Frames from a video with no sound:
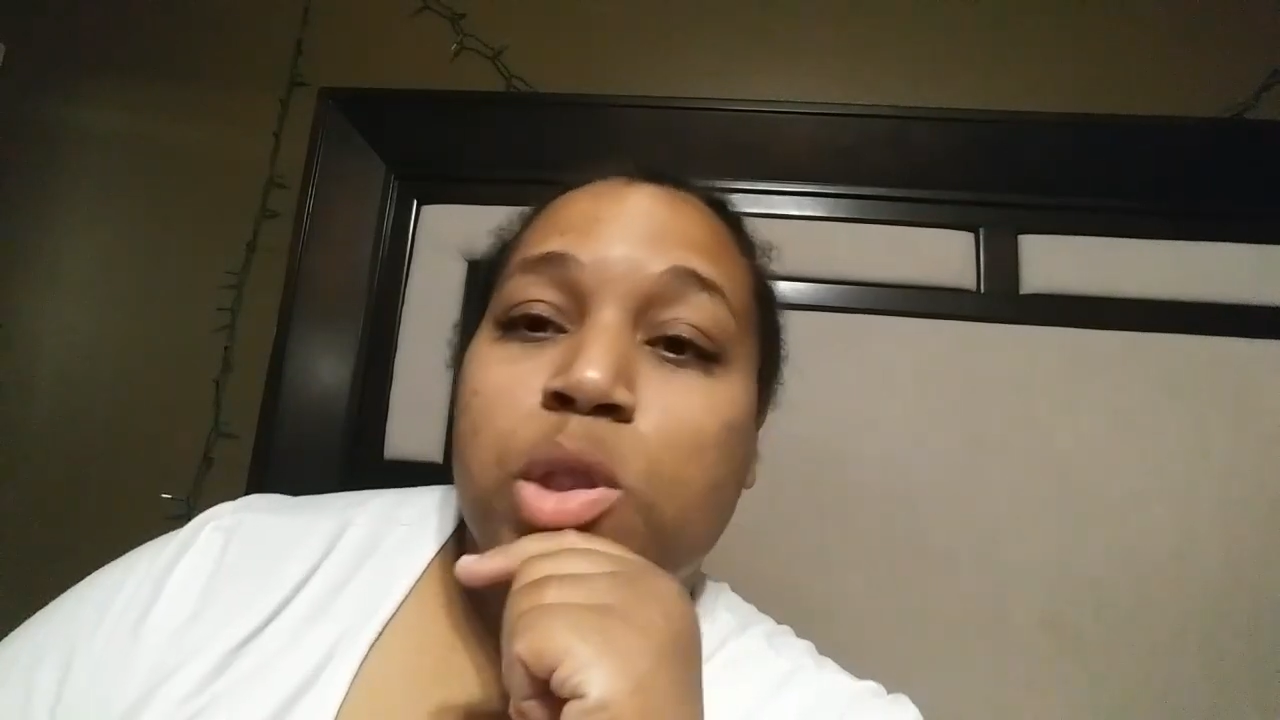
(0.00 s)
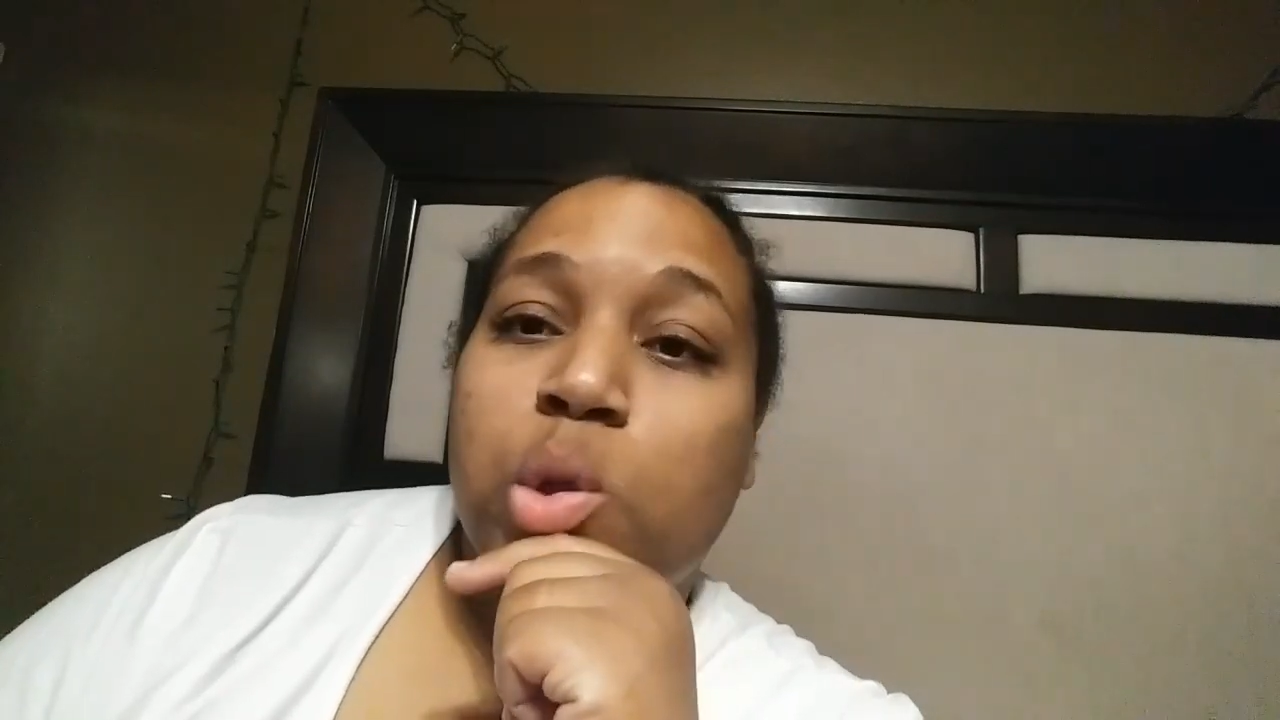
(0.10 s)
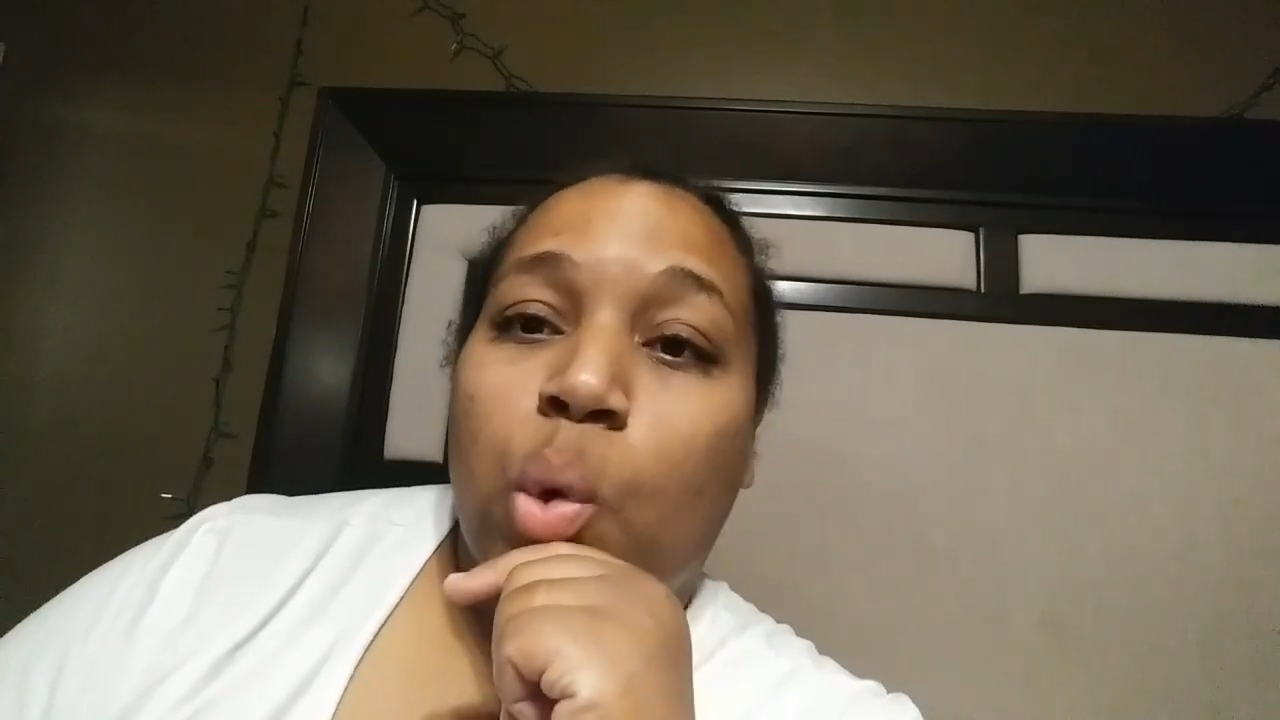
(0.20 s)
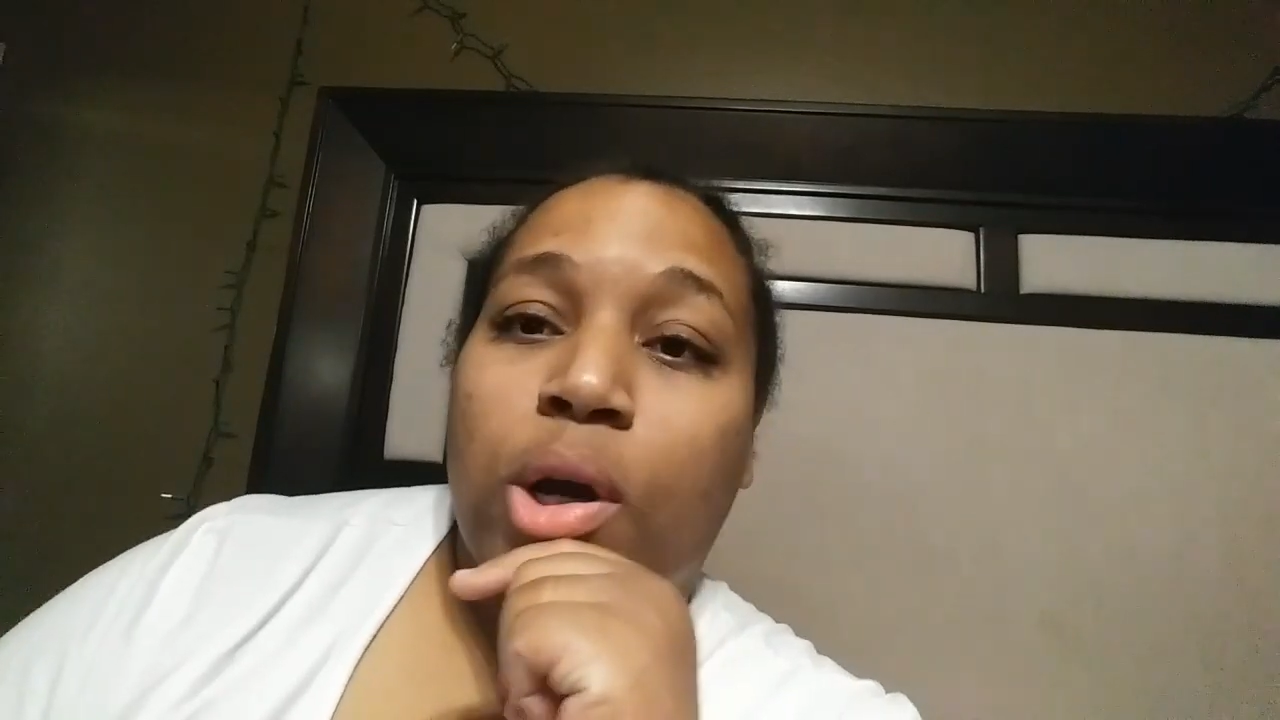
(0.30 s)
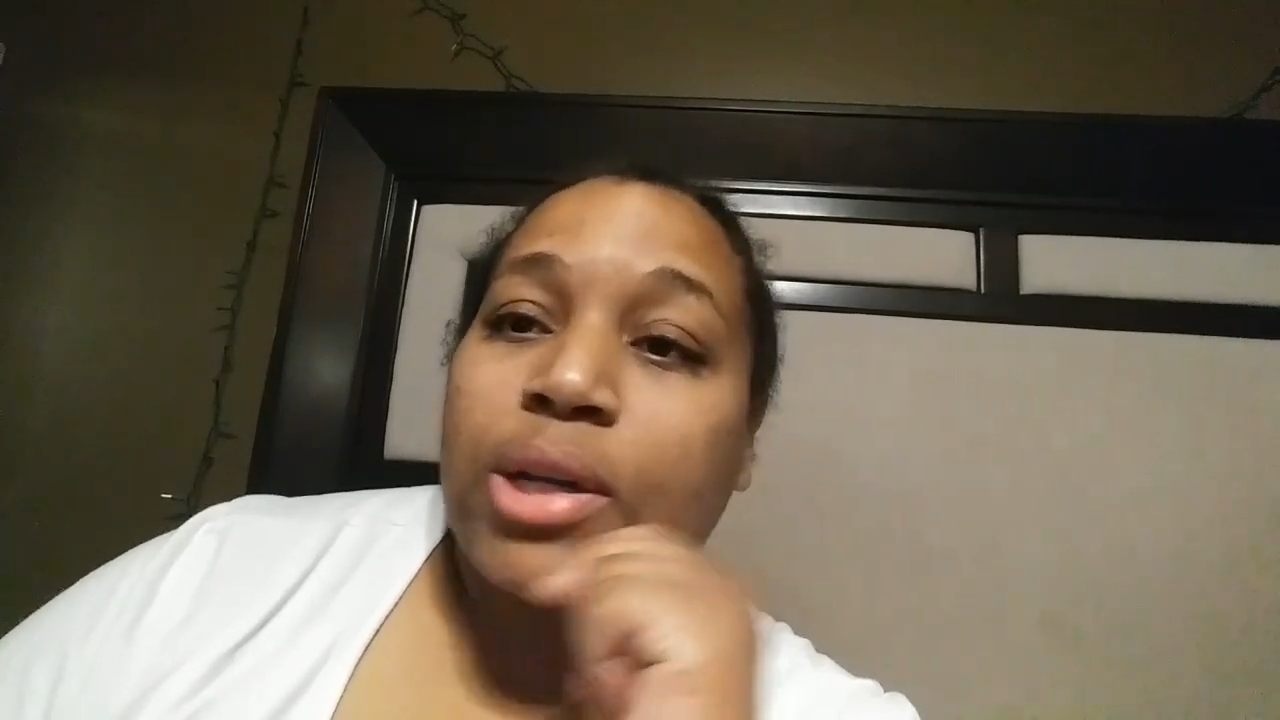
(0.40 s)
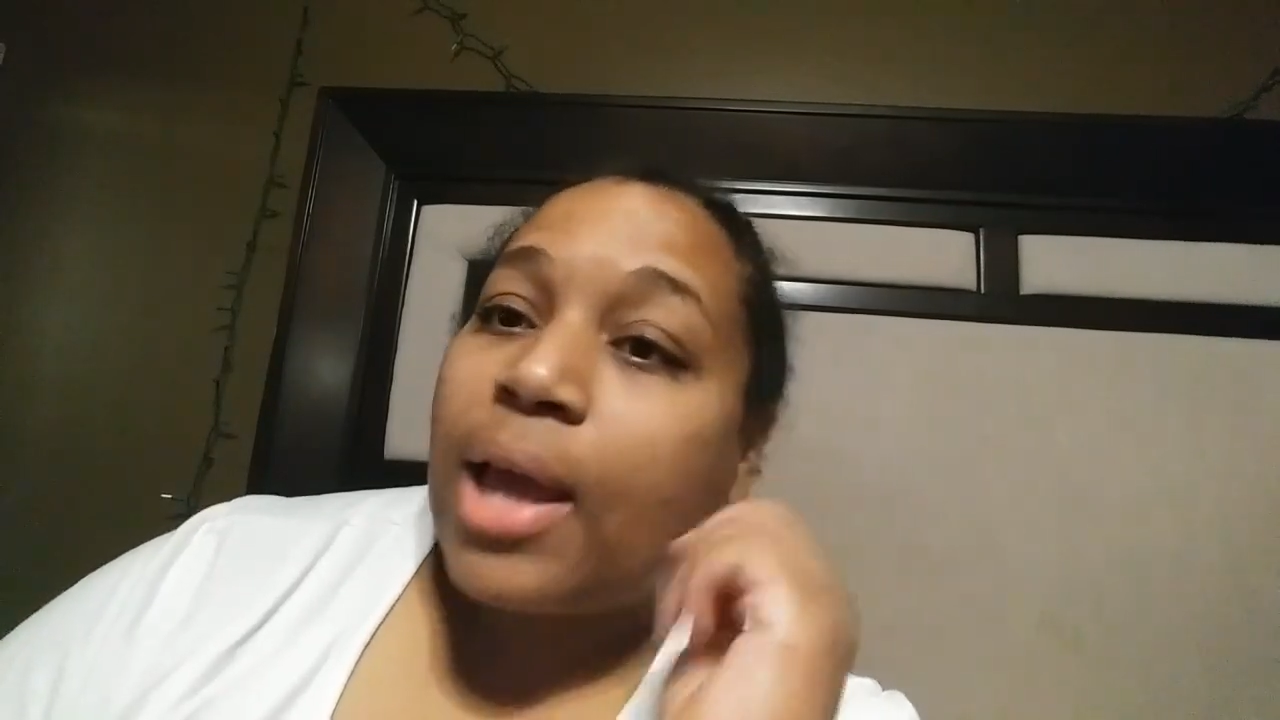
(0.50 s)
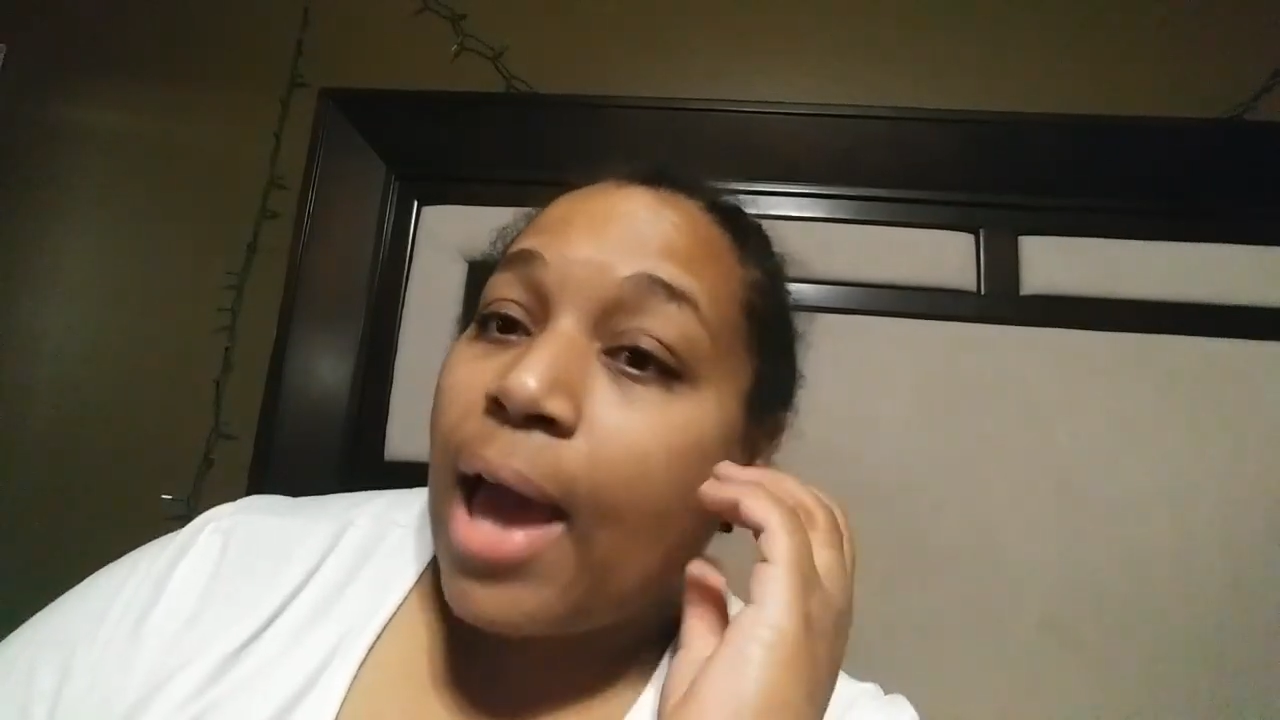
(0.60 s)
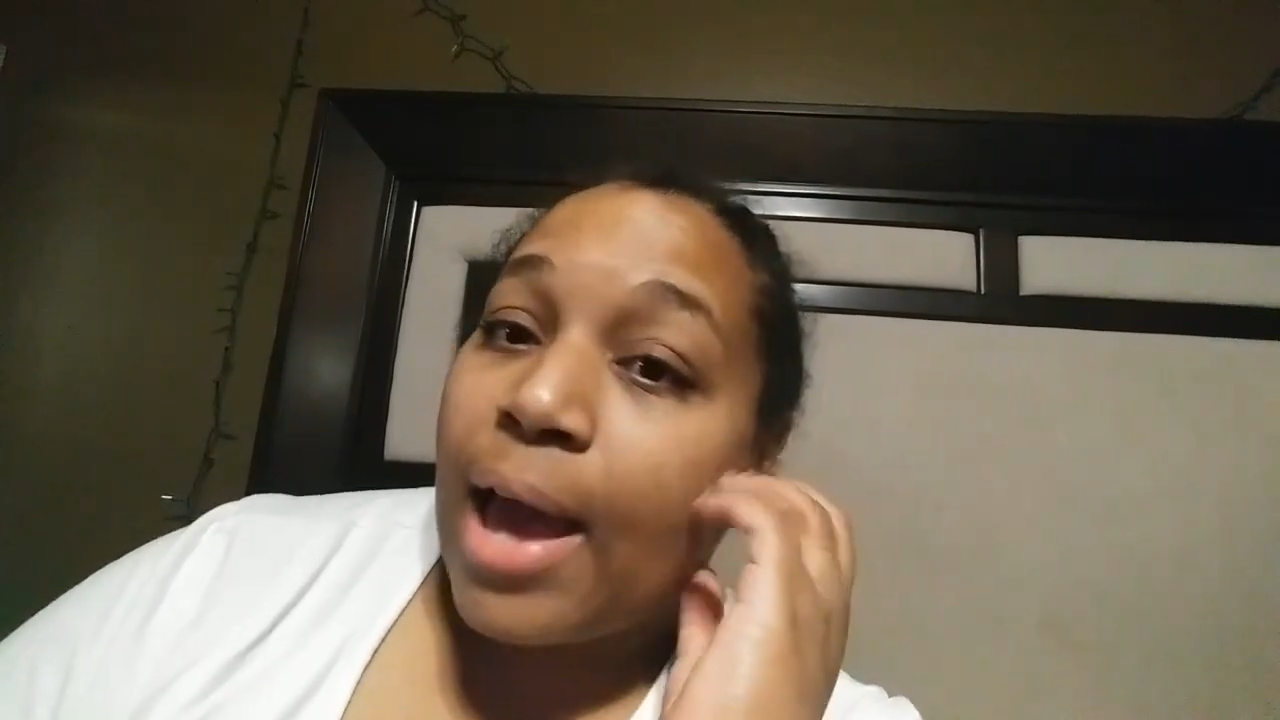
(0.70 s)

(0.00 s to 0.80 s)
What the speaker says: sort